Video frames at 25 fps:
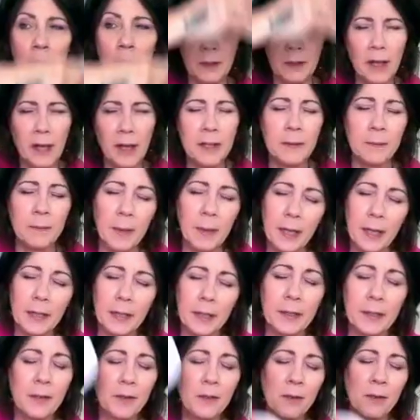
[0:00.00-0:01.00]
a lot of back
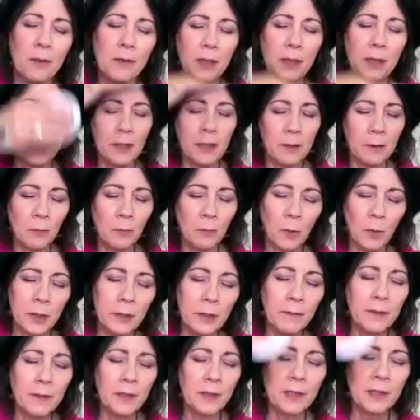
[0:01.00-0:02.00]
issues. And in one
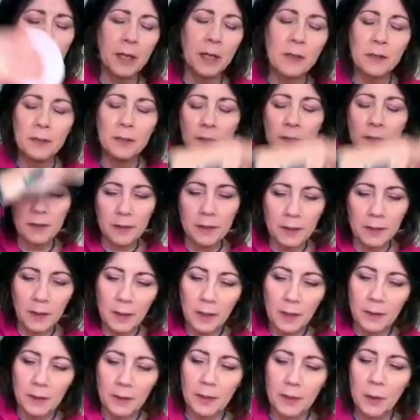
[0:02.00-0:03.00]
of the sessions,
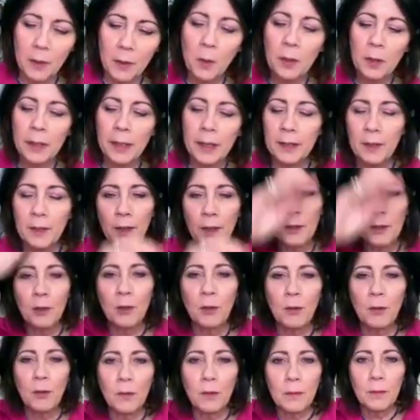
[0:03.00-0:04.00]
there were like
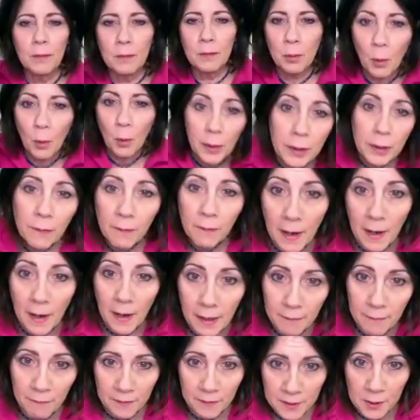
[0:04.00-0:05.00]

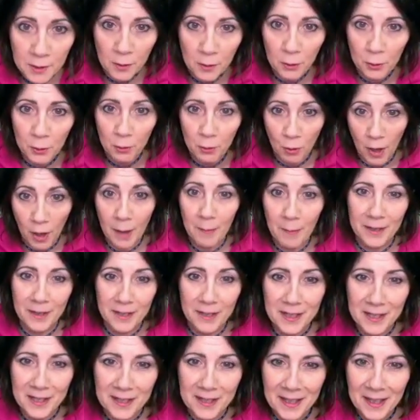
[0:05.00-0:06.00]
25 physical
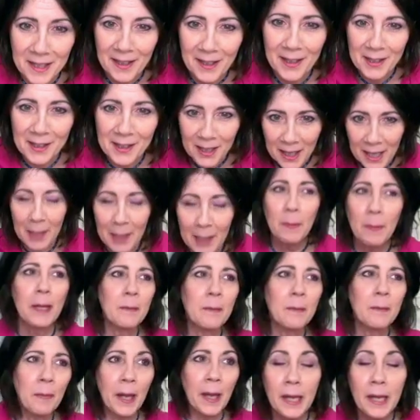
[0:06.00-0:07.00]
traumas because I keep being
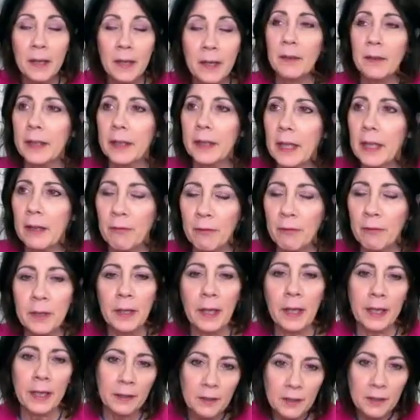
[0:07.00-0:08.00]
in pain like every
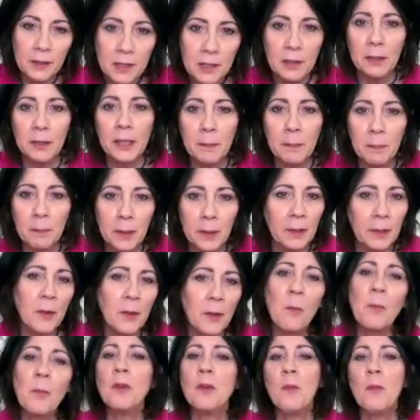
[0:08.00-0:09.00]
night and sleeping,
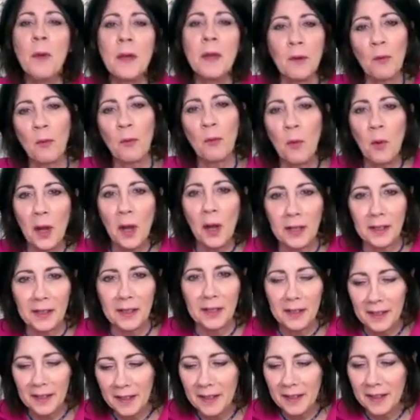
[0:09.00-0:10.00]
no, no matter what.
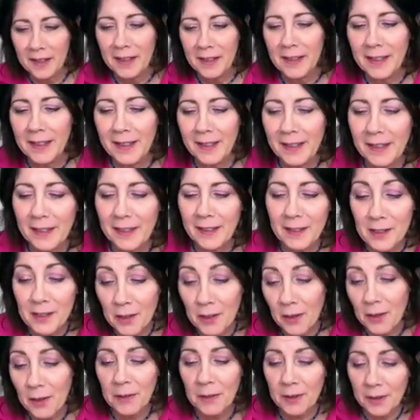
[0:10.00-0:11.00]
And
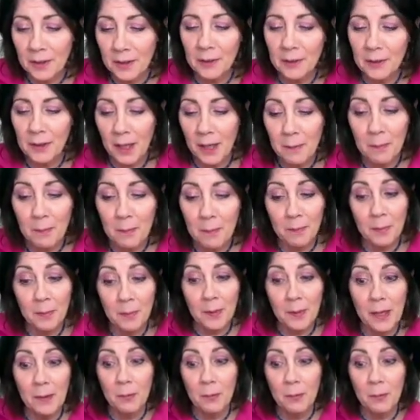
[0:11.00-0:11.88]
so, you know, they they